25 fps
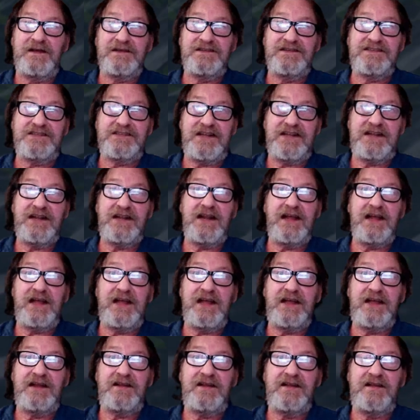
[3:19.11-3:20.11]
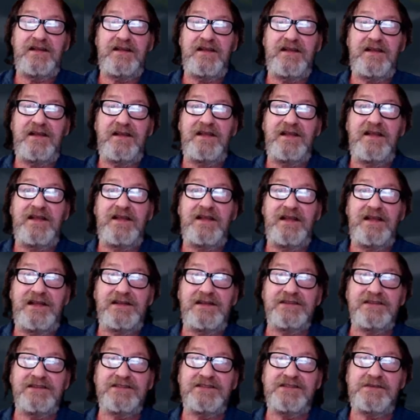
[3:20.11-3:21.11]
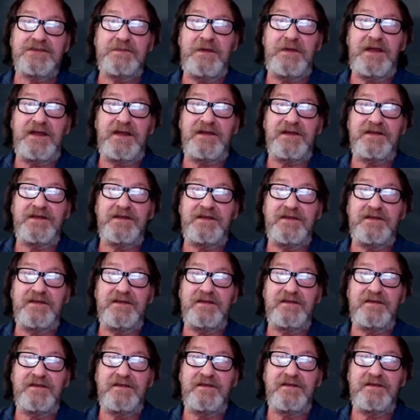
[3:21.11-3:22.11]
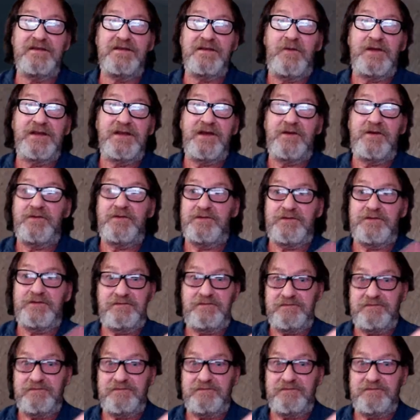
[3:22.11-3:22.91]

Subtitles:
sunlight in space without